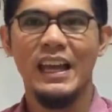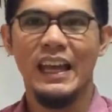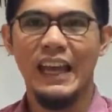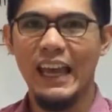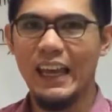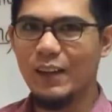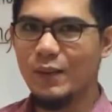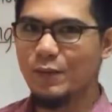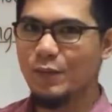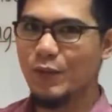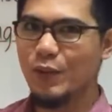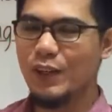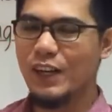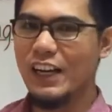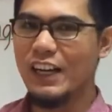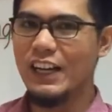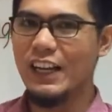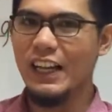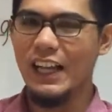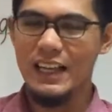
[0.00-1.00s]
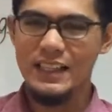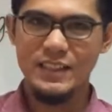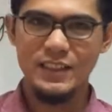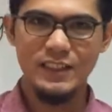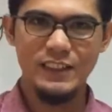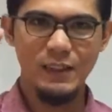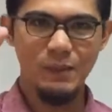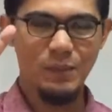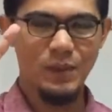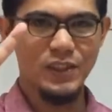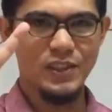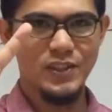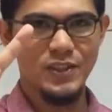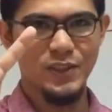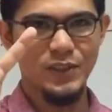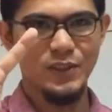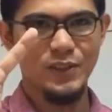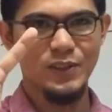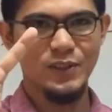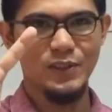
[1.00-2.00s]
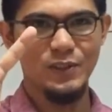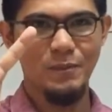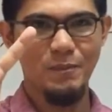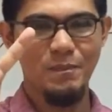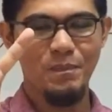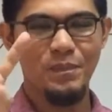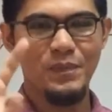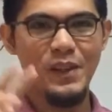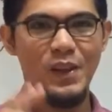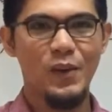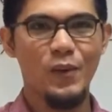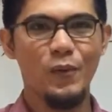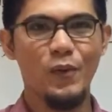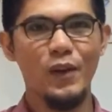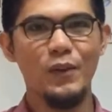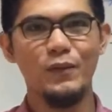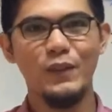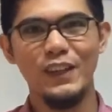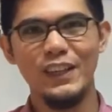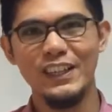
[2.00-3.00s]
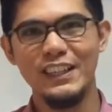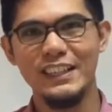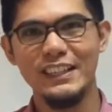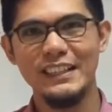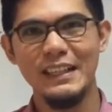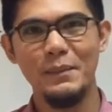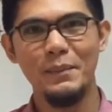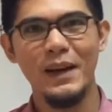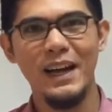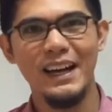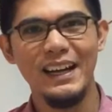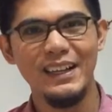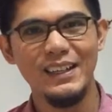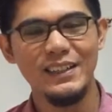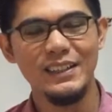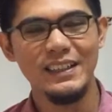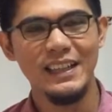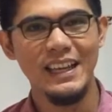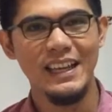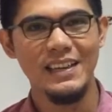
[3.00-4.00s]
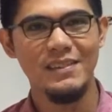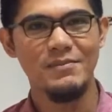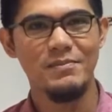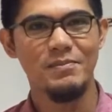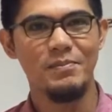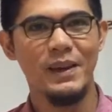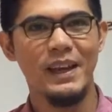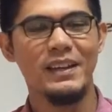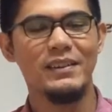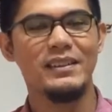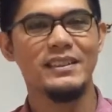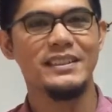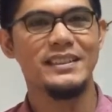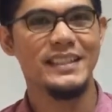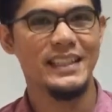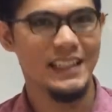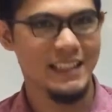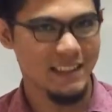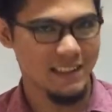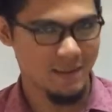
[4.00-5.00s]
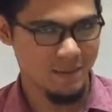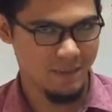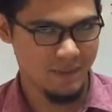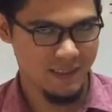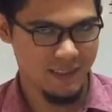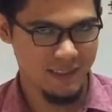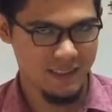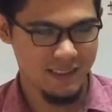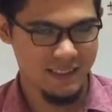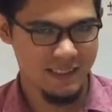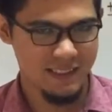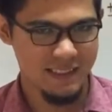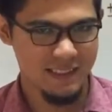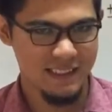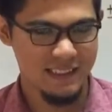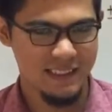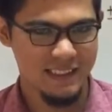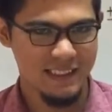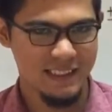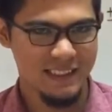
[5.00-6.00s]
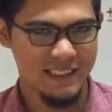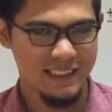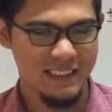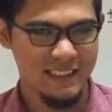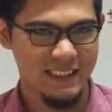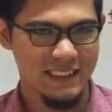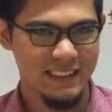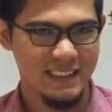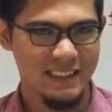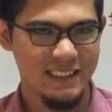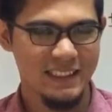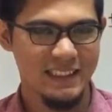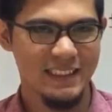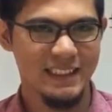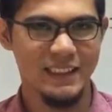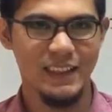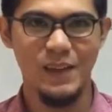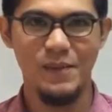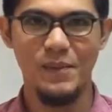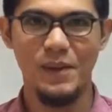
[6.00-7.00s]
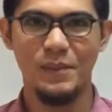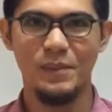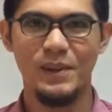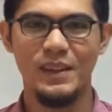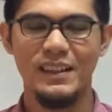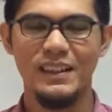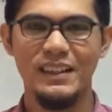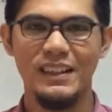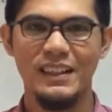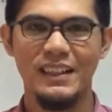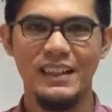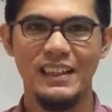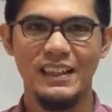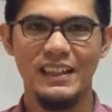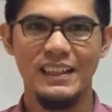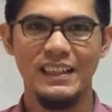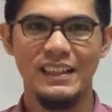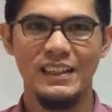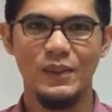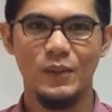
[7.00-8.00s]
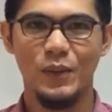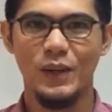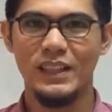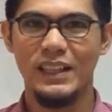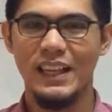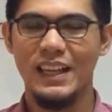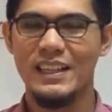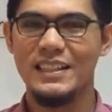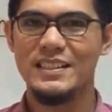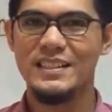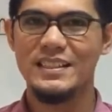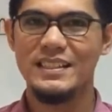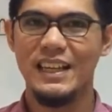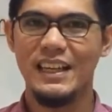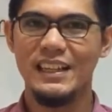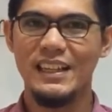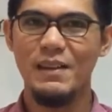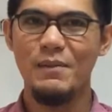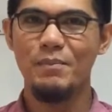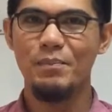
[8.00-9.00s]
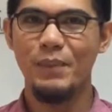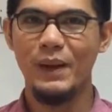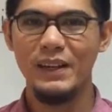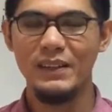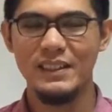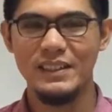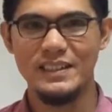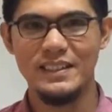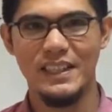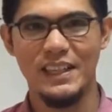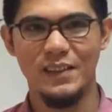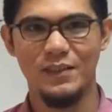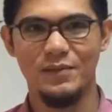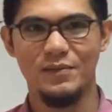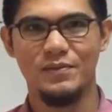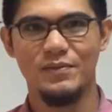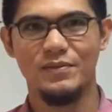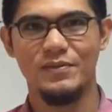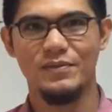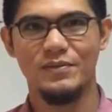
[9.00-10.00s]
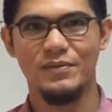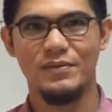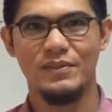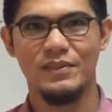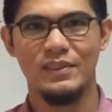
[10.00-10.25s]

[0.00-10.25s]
And for our lesson number 2, we've learned about imperatives. Remember, what is an imperative?